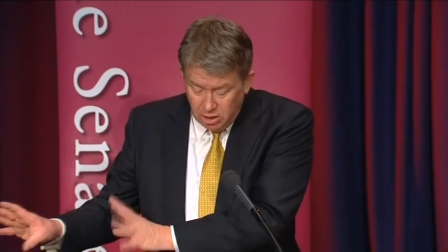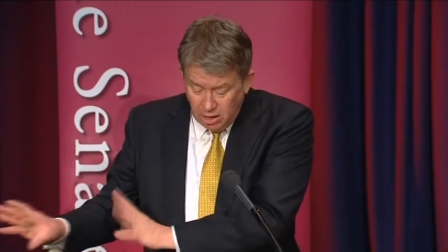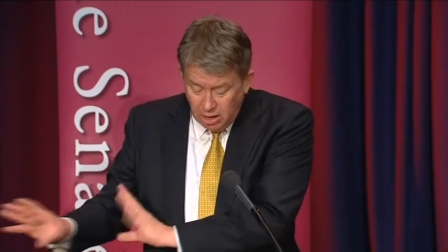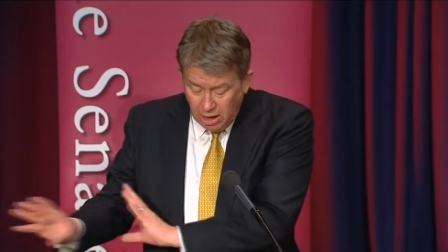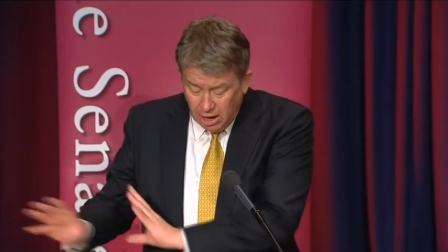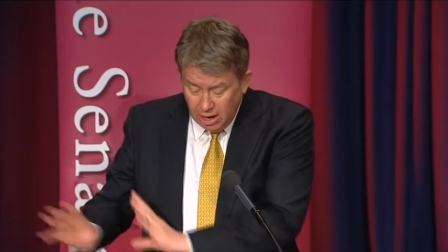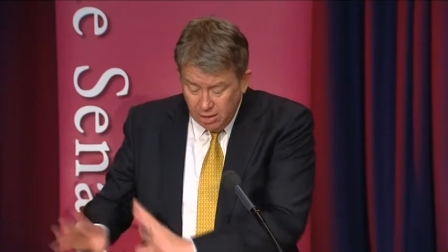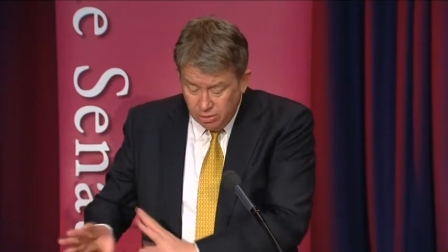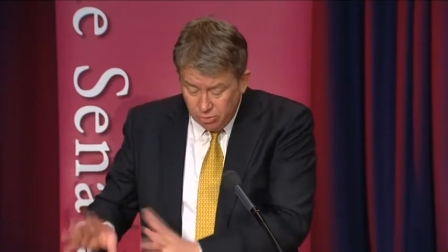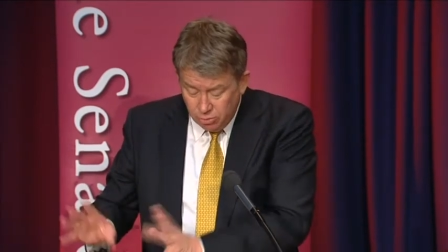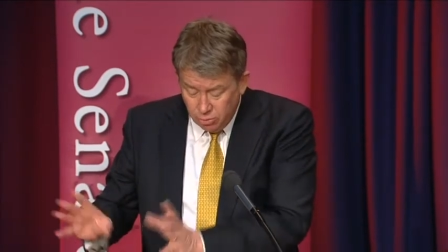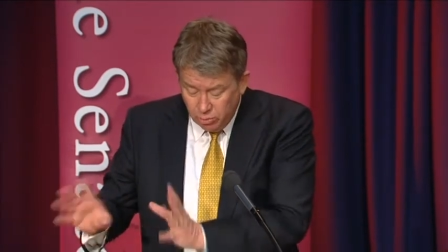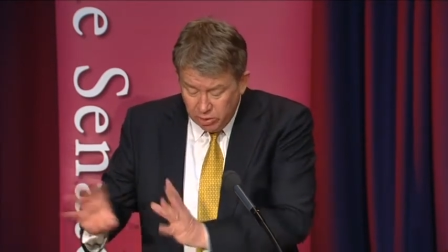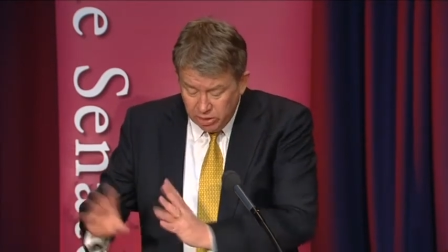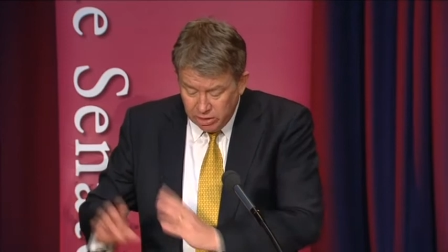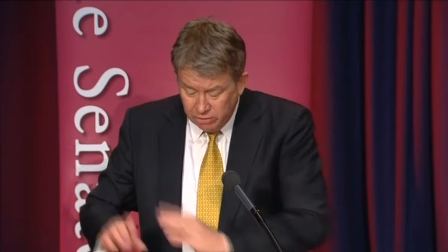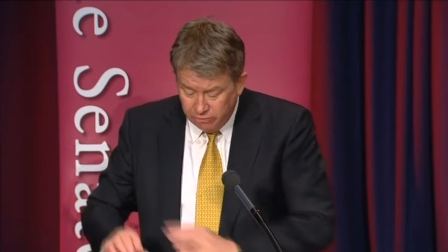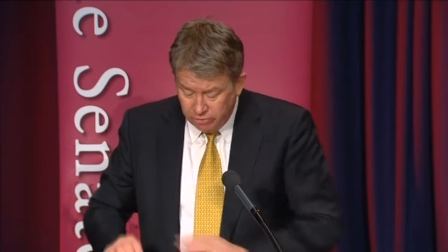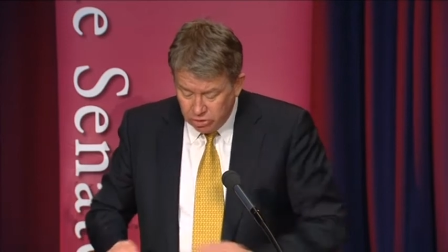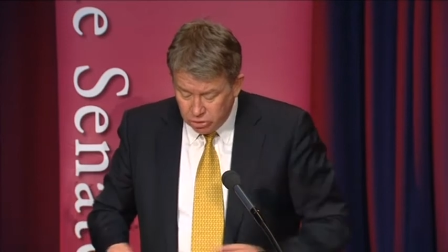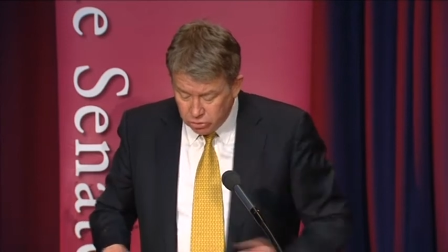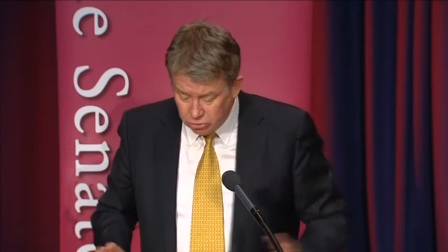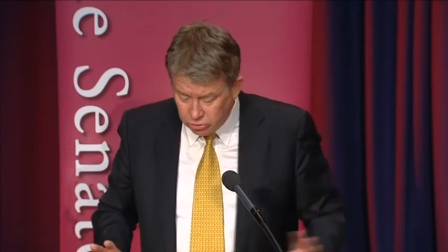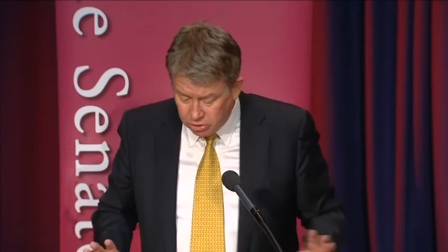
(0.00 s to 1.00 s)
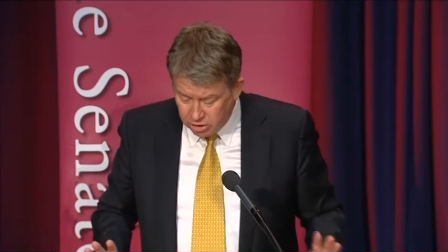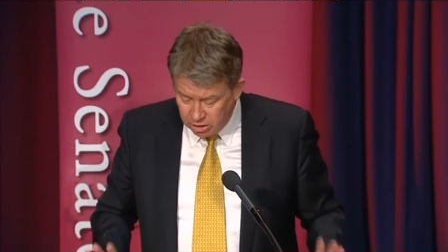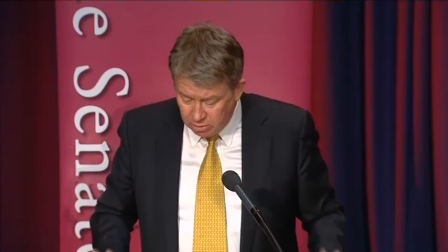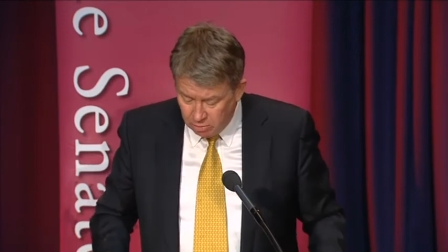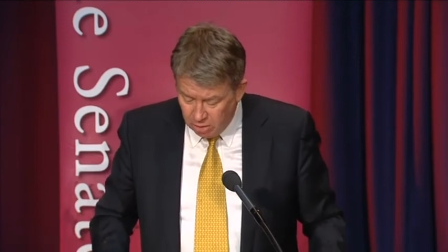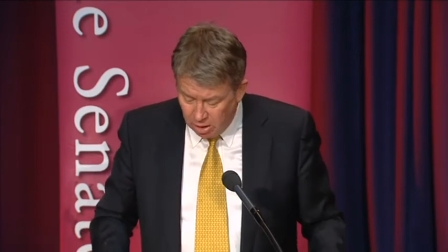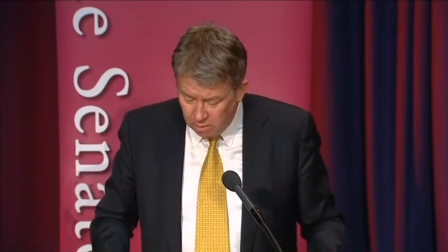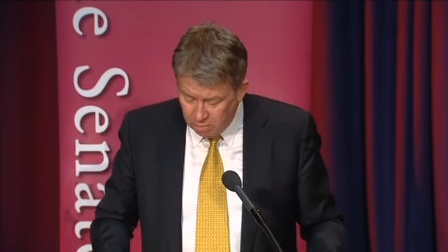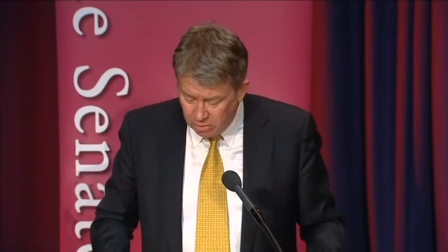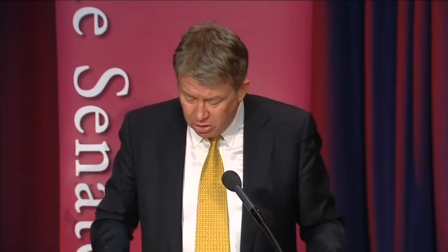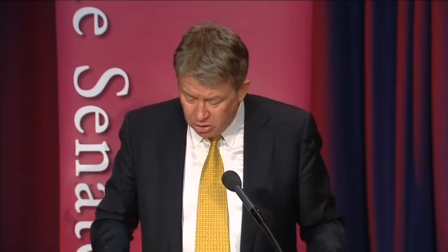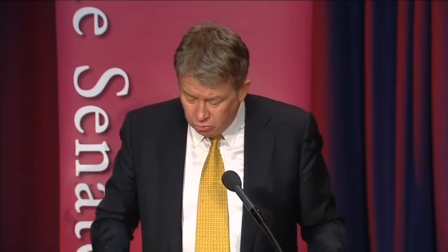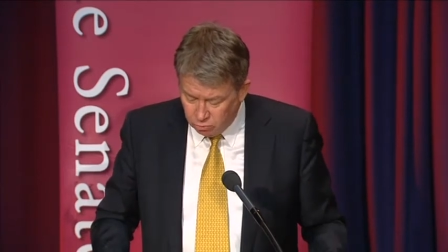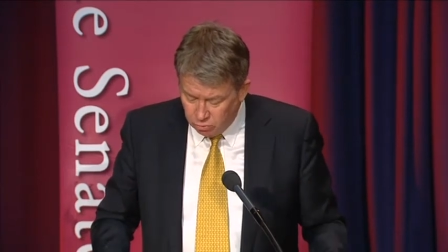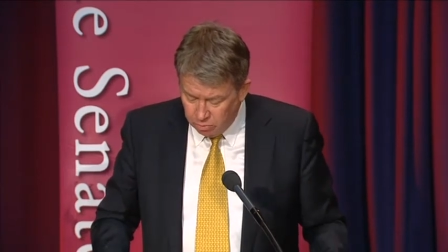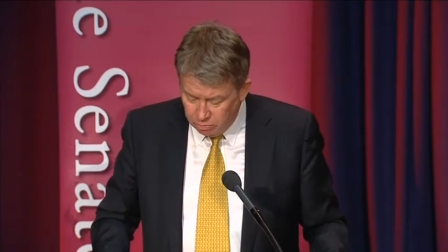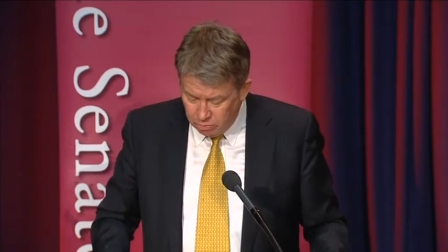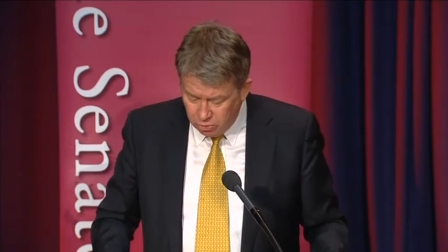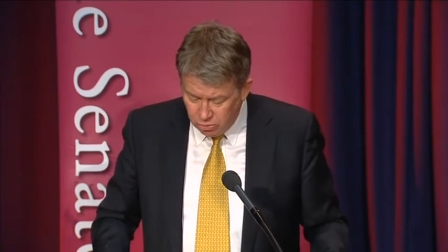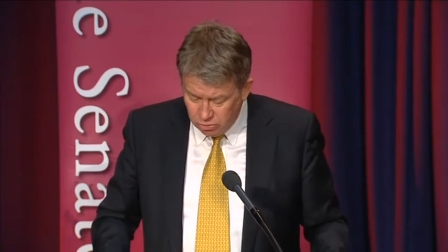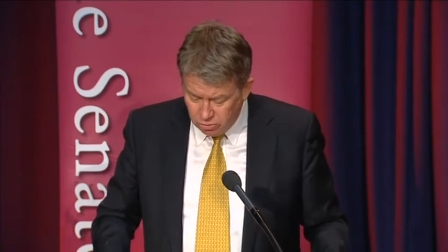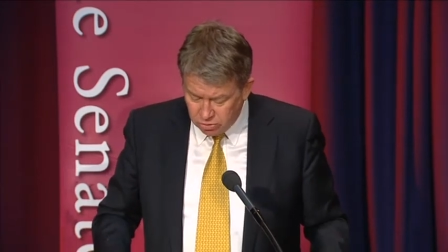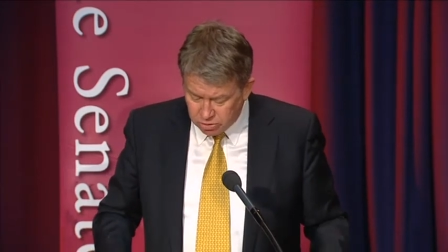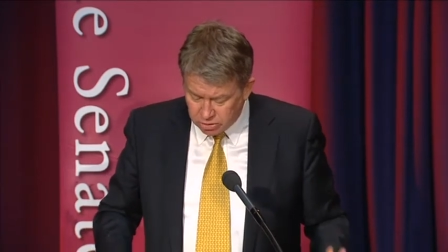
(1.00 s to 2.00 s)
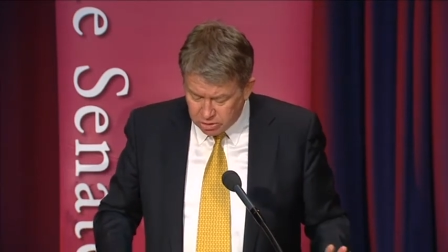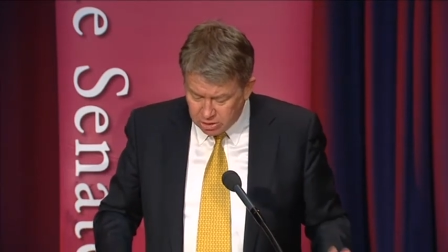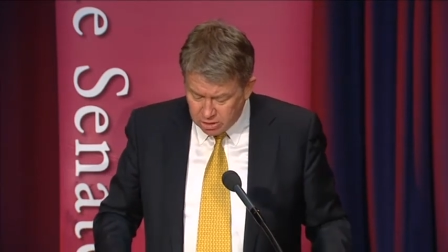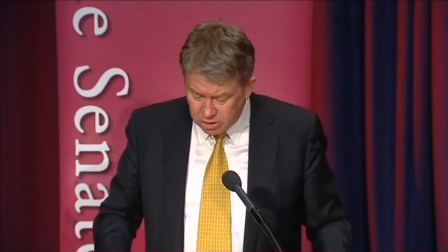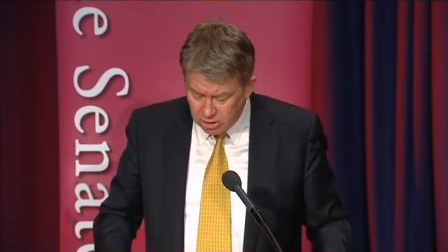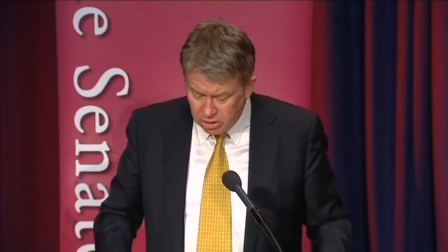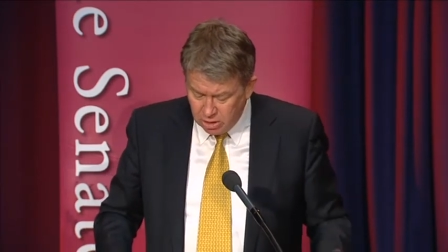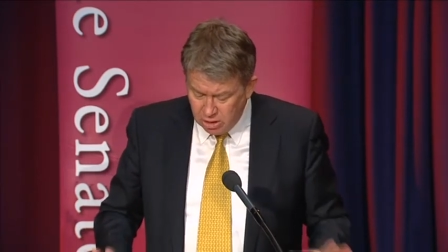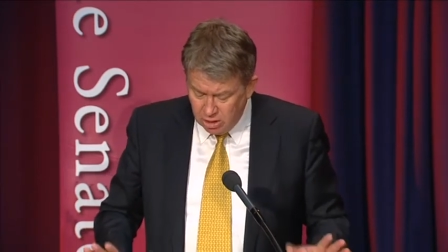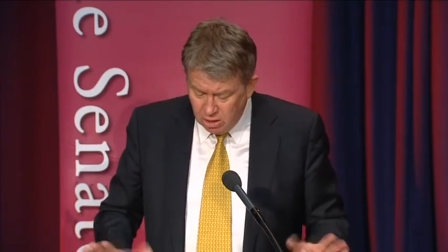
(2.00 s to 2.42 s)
and through individual departmental reports.